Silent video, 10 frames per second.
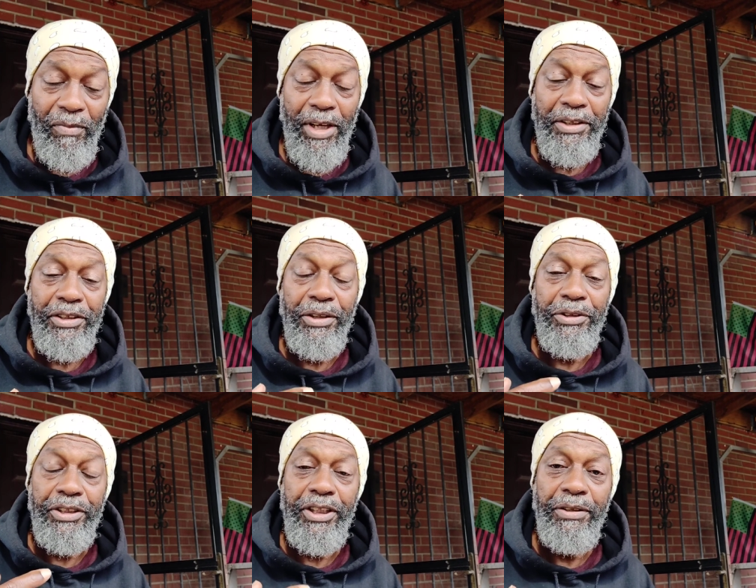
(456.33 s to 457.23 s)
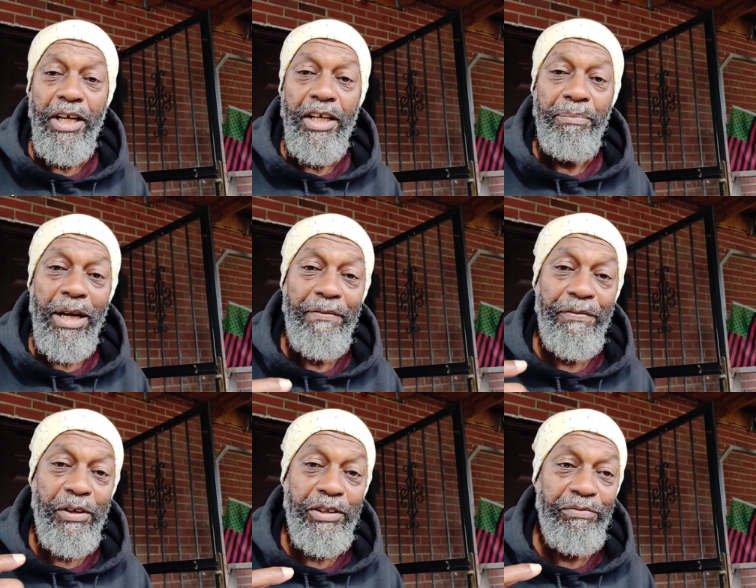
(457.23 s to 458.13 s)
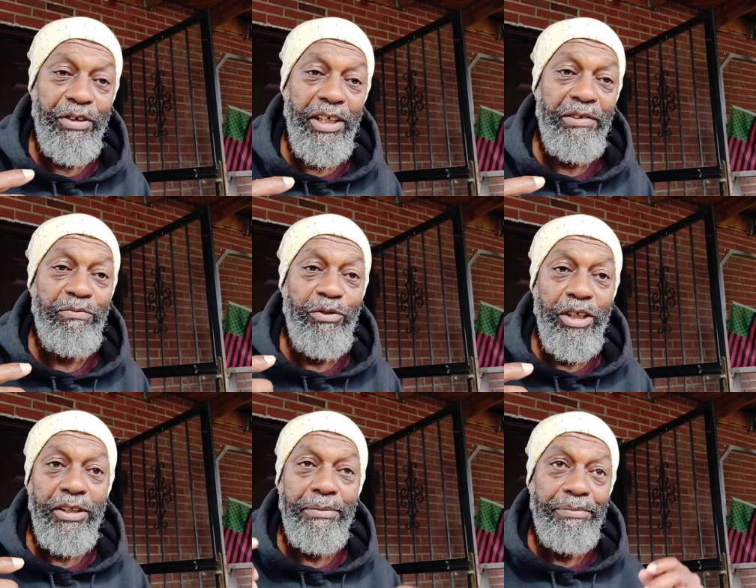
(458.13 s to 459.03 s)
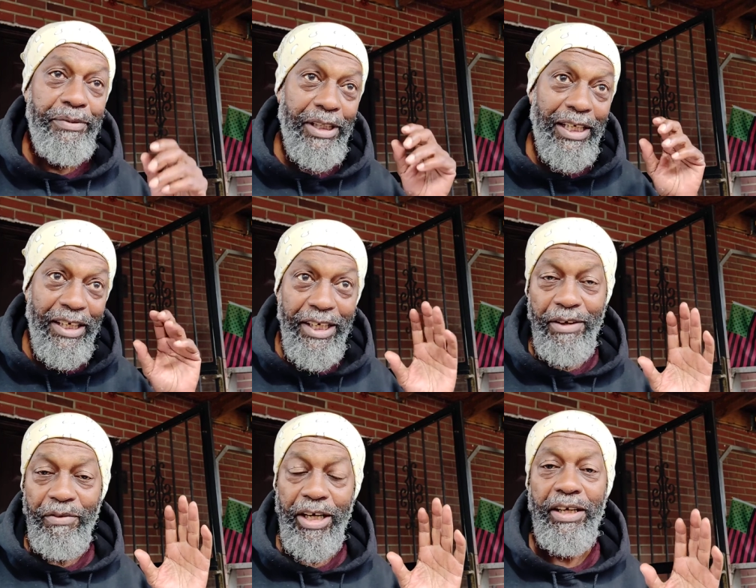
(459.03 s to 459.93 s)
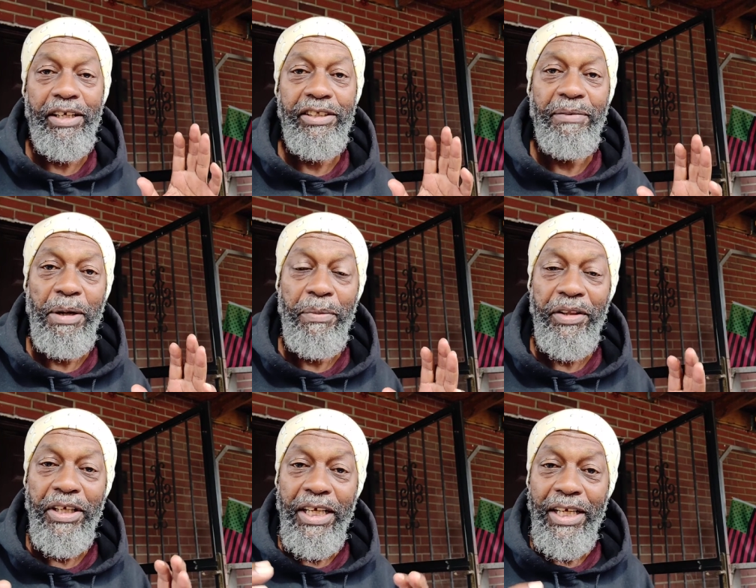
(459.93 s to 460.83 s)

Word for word: uh, so she my first really real clear recollection of my mother